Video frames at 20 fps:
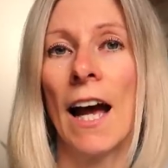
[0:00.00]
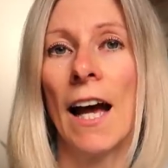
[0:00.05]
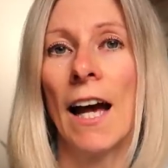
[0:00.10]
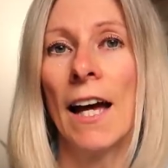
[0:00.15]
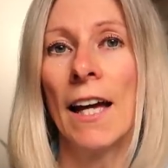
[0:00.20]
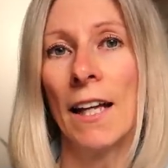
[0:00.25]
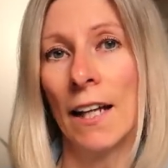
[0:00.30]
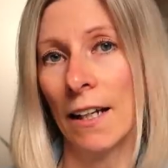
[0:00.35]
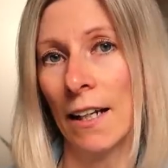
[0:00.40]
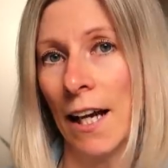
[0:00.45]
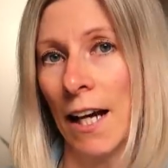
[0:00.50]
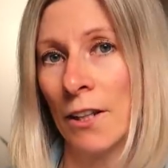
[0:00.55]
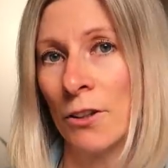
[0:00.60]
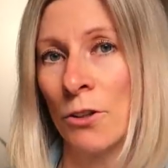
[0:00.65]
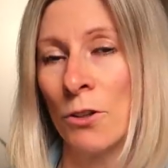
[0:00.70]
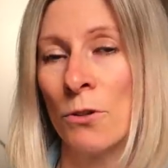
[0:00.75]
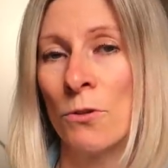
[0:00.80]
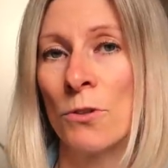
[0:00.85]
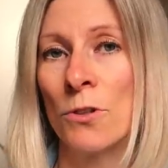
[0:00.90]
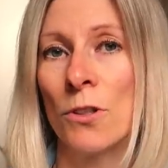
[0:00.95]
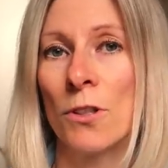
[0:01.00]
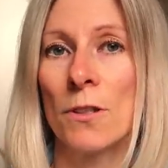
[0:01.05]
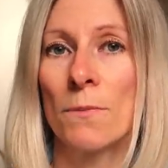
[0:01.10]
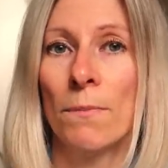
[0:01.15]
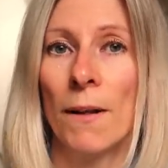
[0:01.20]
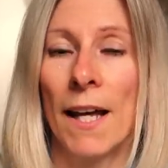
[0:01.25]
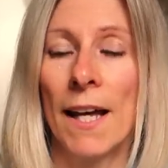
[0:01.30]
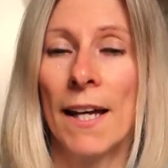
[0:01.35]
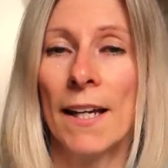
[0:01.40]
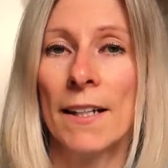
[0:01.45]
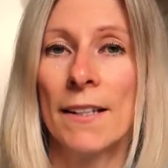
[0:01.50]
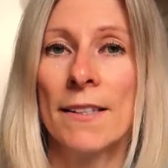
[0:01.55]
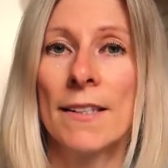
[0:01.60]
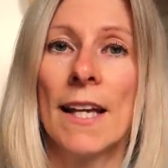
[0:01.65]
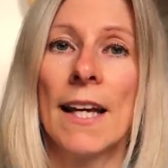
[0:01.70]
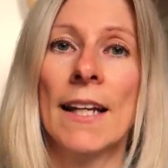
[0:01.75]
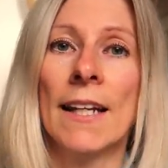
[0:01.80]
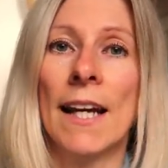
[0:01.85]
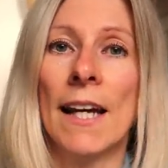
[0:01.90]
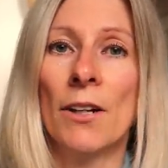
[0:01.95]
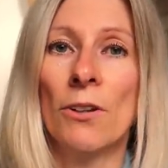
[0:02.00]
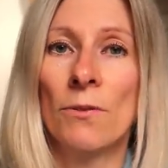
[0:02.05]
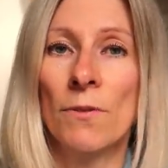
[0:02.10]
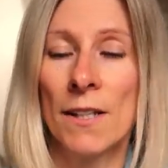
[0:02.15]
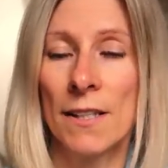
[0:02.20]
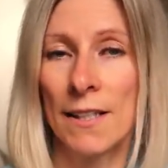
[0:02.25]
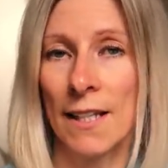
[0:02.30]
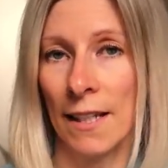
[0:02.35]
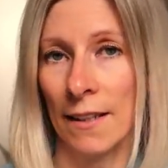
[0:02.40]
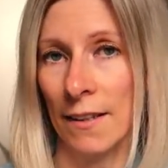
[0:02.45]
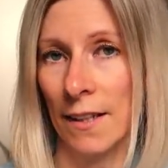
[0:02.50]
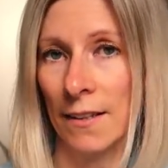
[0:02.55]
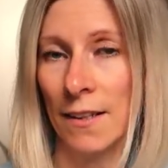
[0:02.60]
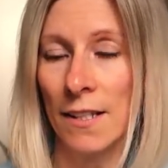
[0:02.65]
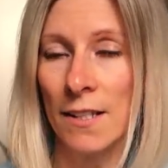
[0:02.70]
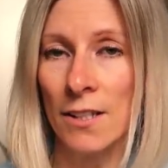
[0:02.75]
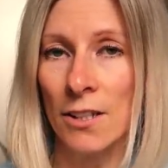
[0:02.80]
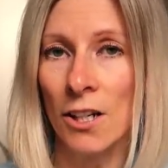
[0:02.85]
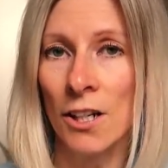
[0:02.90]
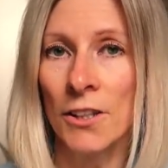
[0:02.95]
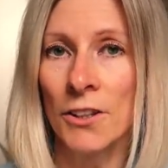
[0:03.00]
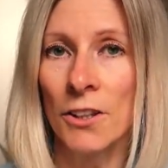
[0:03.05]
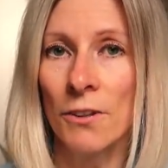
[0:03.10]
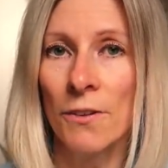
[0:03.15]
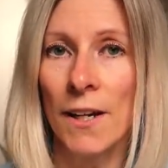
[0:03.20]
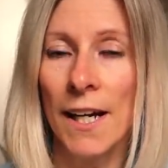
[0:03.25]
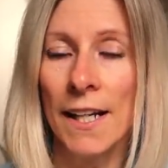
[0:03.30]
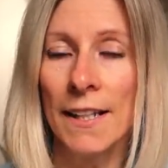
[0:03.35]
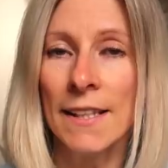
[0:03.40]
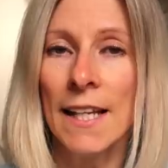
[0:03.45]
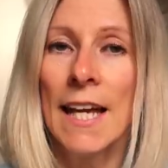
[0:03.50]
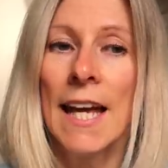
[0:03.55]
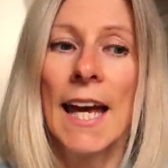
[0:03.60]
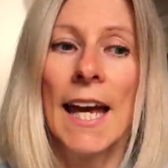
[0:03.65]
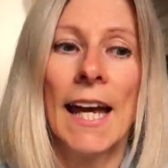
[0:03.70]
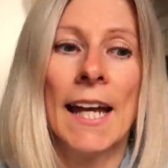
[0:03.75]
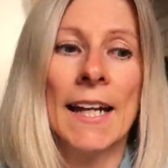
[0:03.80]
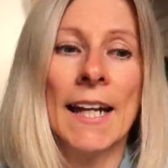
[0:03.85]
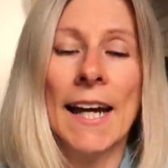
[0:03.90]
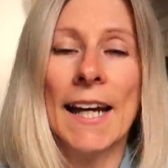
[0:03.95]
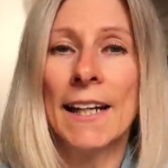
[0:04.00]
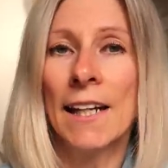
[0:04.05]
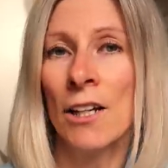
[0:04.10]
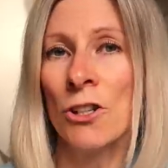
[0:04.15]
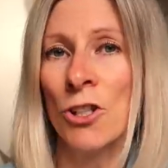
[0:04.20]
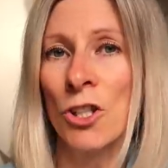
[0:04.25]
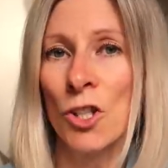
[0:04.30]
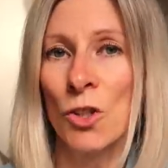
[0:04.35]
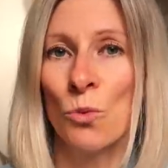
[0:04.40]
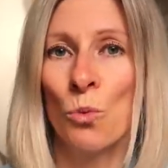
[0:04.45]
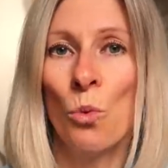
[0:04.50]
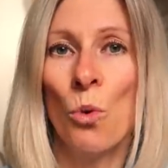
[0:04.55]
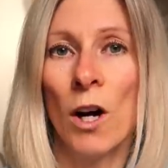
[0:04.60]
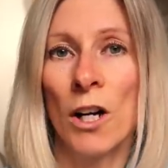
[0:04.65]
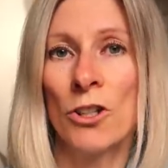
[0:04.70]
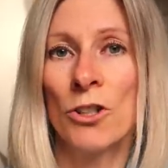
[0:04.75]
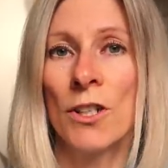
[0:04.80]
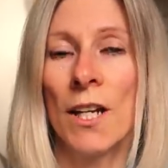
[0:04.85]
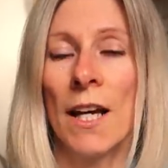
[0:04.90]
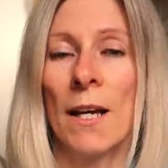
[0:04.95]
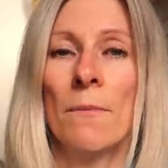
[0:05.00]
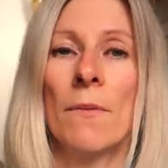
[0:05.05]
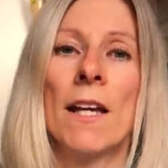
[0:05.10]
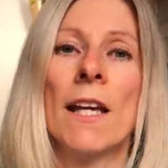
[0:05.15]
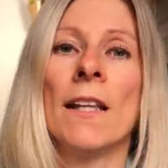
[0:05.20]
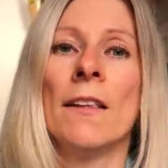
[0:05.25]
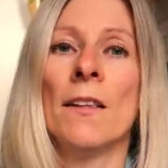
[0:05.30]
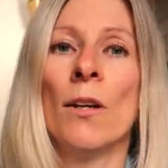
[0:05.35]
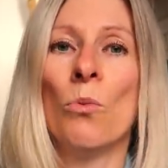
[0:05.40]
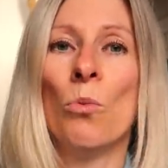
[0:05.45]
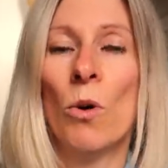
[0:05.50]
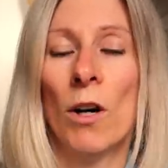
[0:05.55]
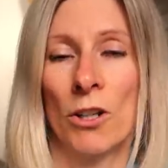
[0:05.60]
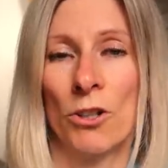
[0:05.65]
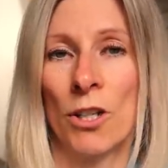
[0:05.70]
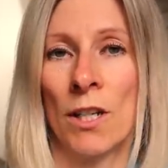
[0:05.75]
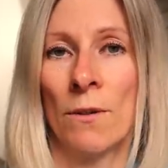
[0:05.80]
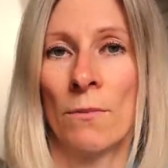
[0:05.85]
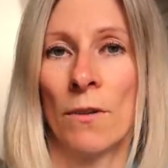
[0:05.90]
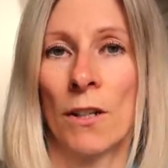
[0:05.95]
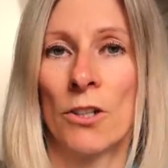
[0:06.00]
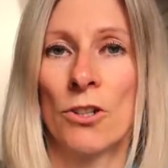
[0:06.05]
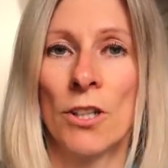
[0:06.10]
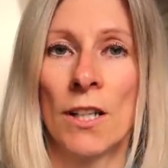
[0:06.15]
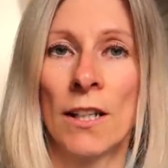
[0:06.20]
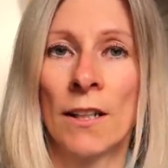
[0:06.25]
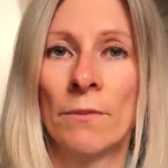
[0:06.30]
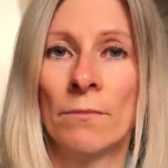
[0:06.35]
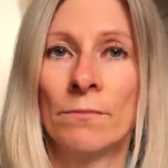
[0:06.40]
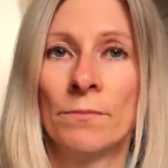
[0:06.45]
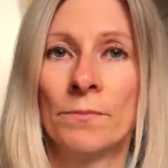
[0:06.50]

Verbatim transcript: I like to use those bags, and I always get the discount of it, and I can just wash them in the washing machine.